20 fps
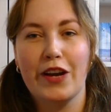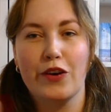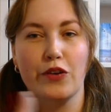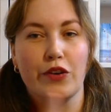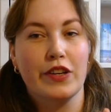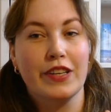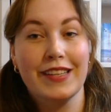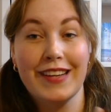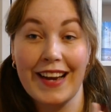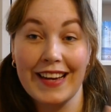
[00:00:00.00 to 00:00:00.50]

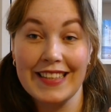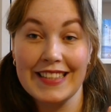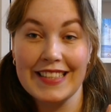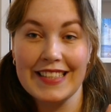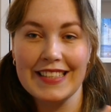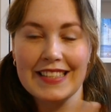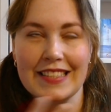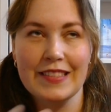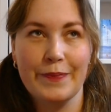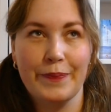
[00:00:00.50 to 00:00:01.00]
or
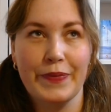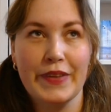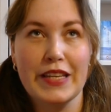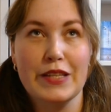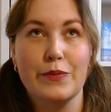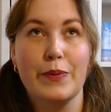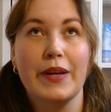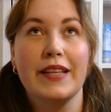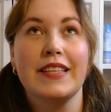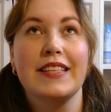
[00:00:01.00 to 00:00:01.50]
90s
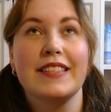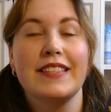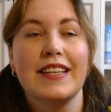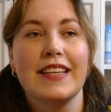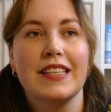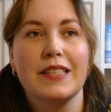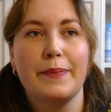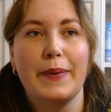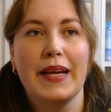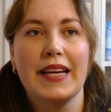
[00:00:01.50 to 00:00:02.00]
is when this
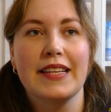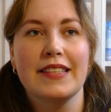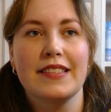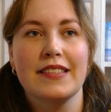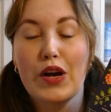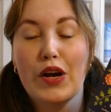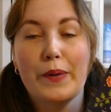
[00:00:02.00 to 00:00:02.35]
takes place,